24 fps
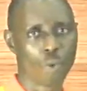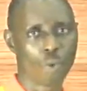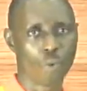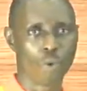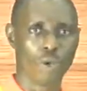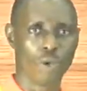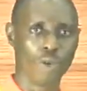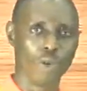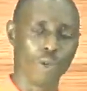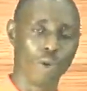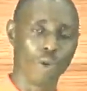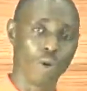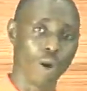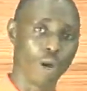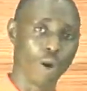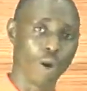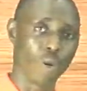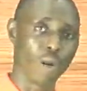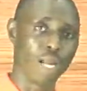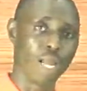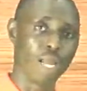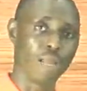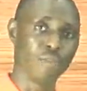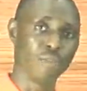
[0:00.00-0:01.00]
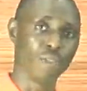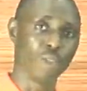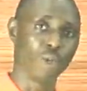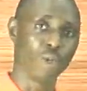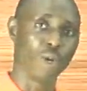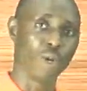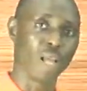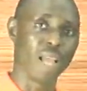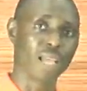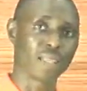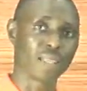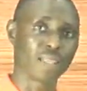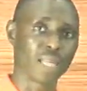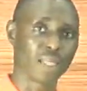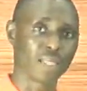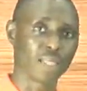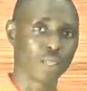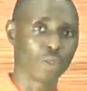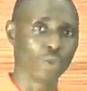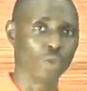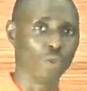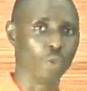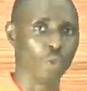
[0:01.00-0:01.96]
Whether it is on x-axis,